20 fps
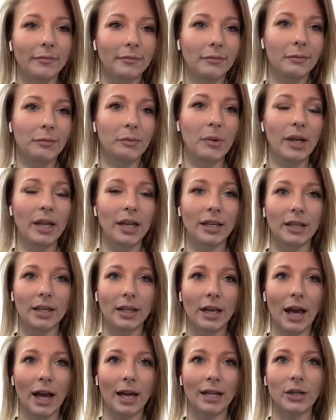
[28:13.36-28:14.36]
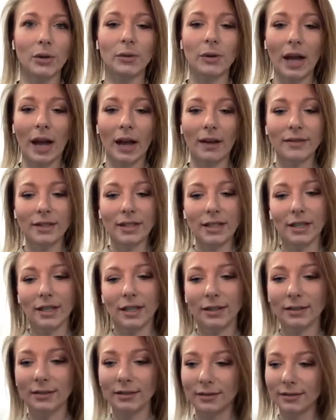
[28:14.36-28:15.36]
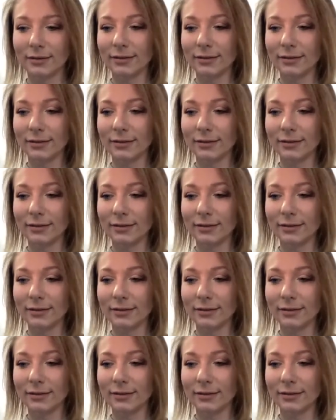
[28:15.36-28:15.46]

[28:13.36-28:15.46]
but I don't have to.